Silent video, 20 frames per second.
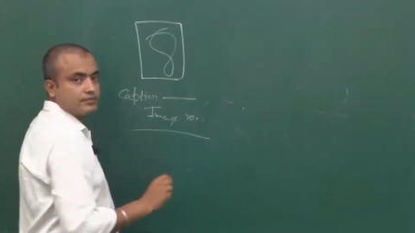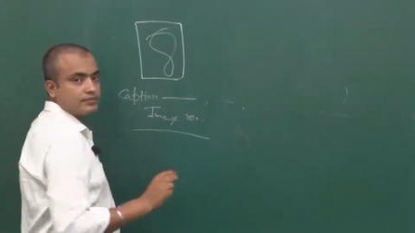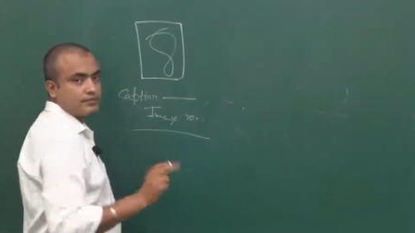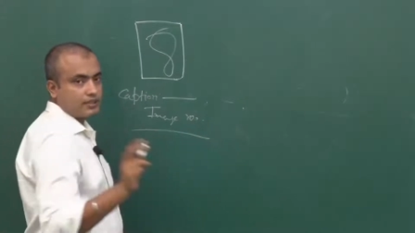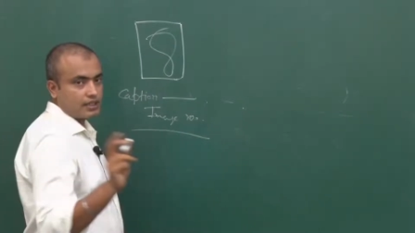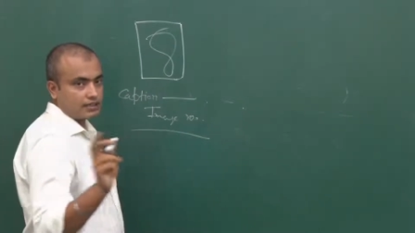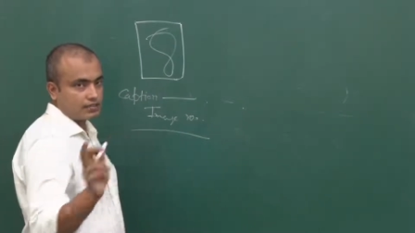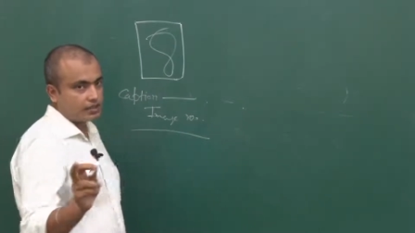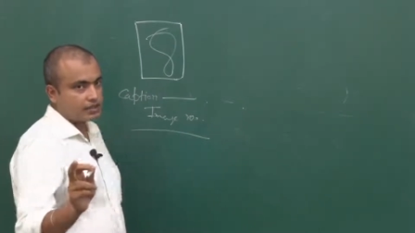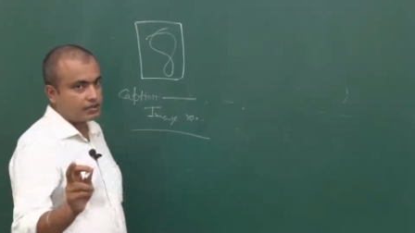
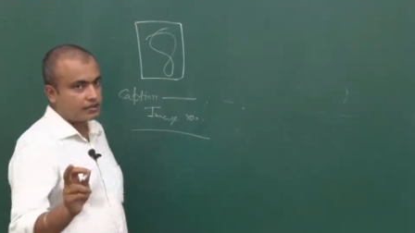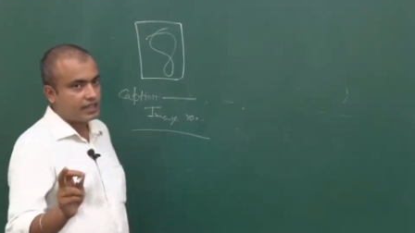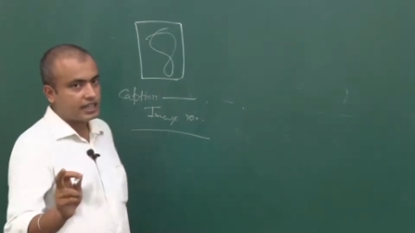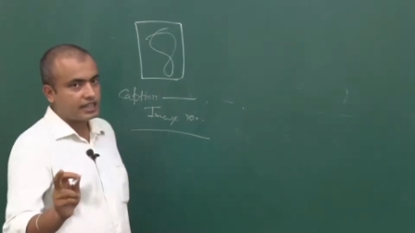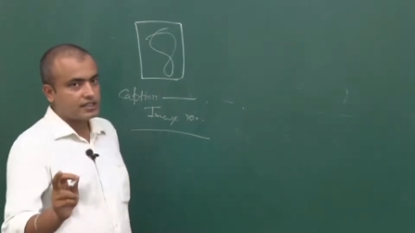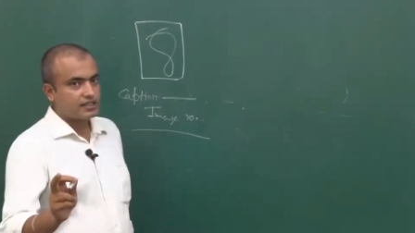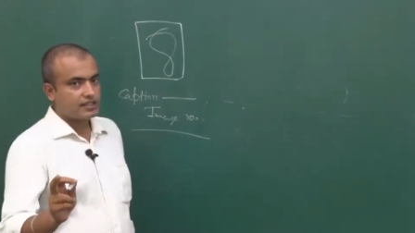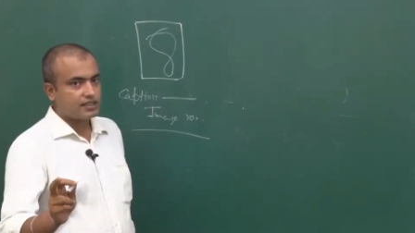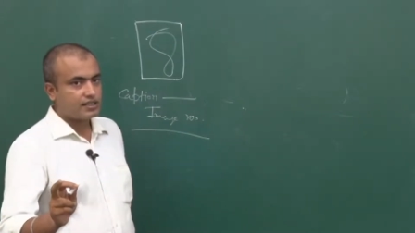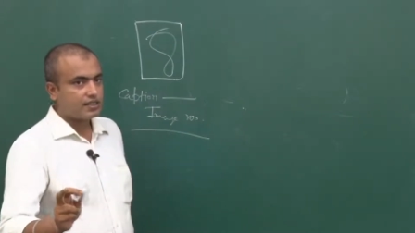That's what you
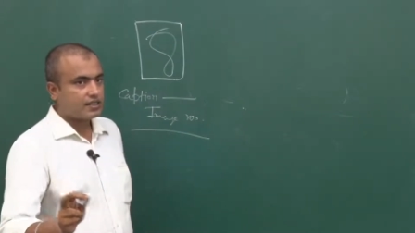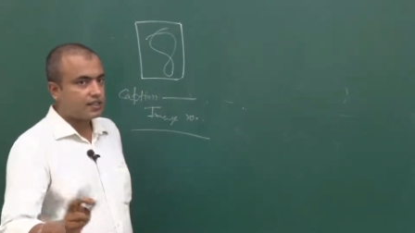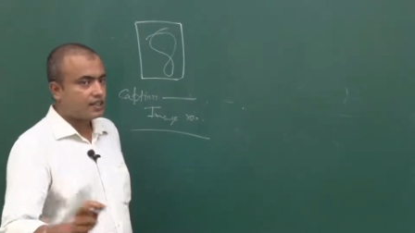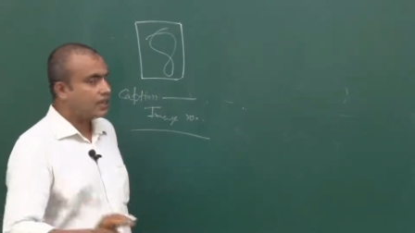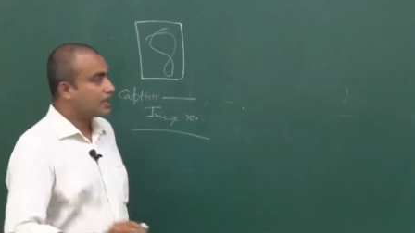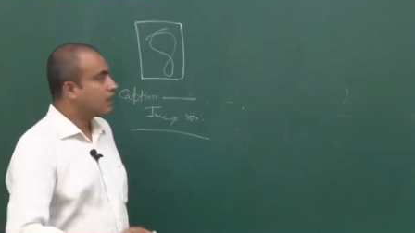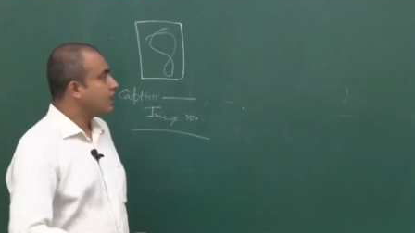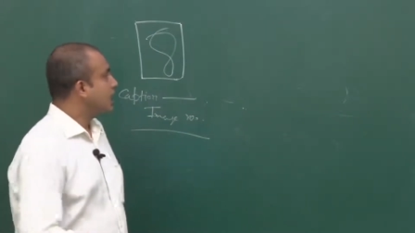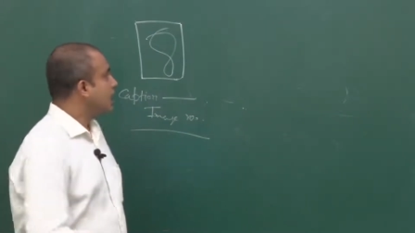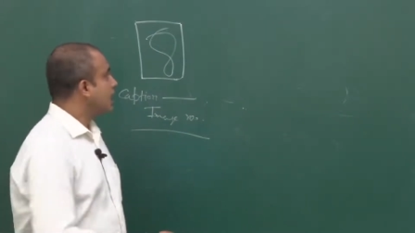get.
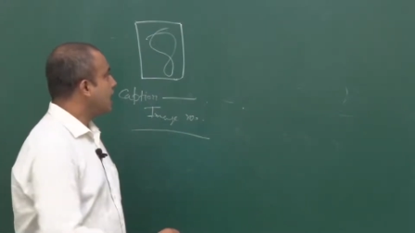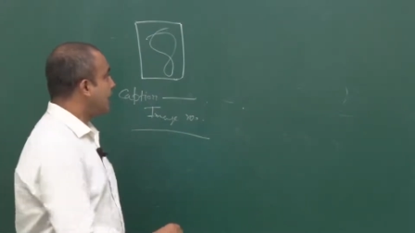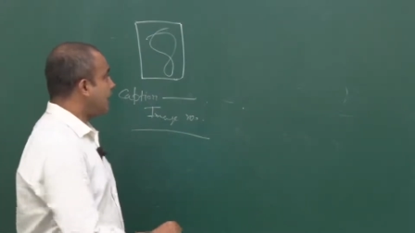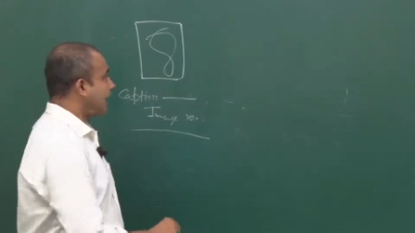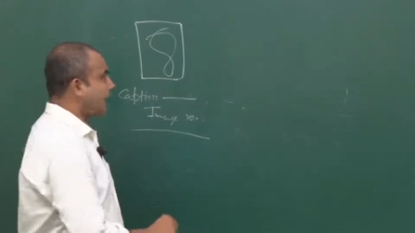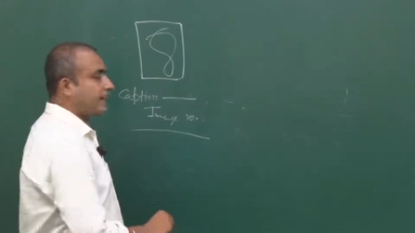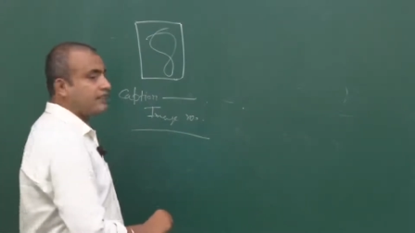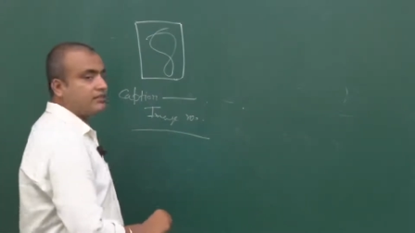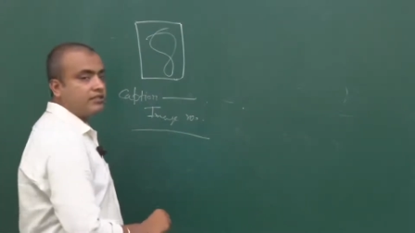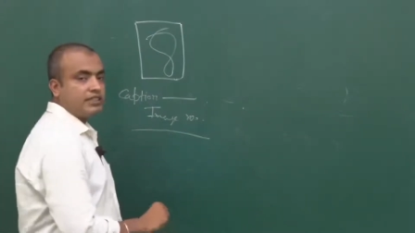
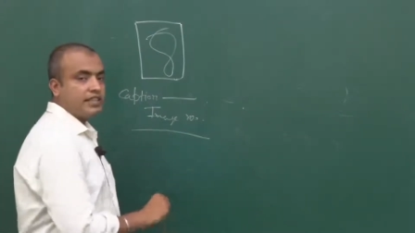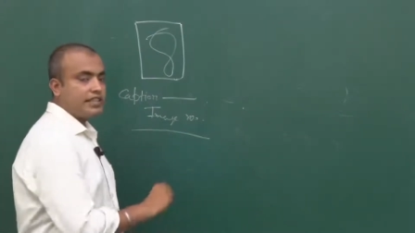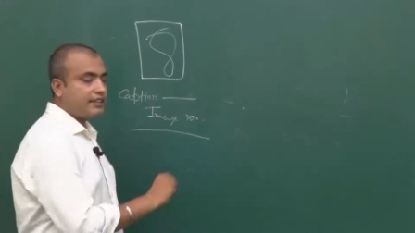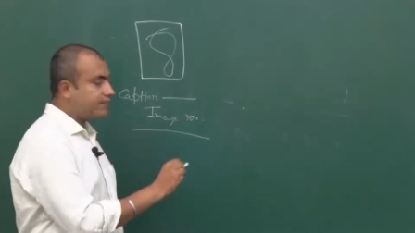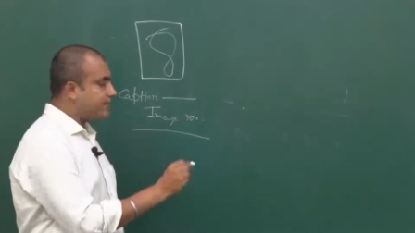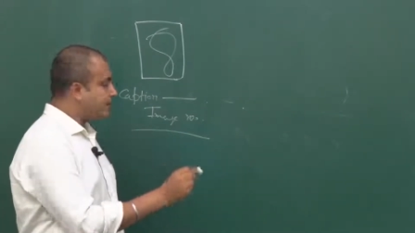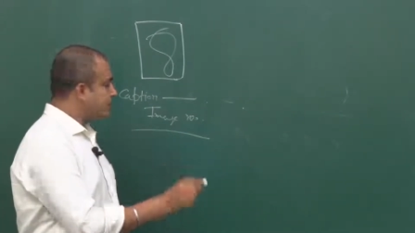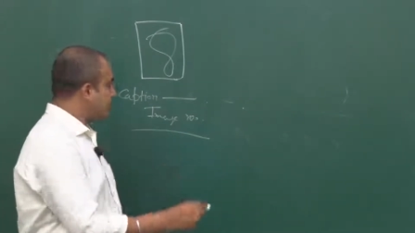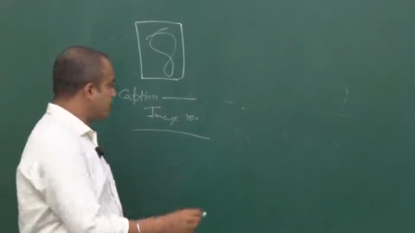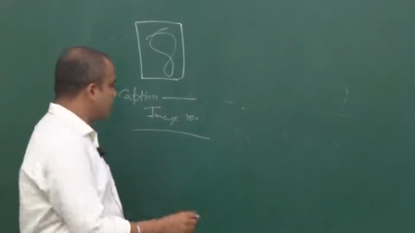Actually
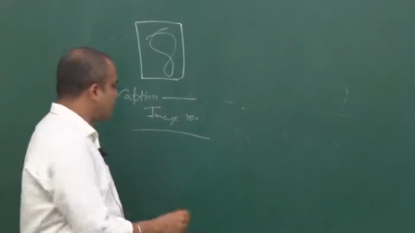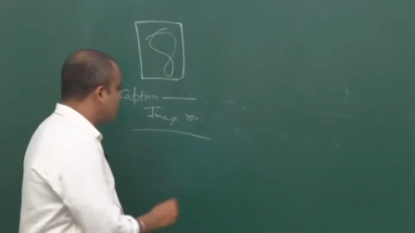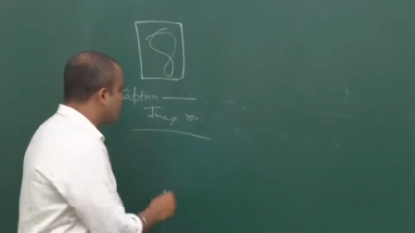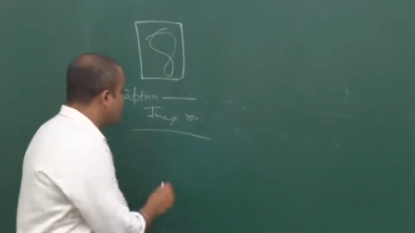every time it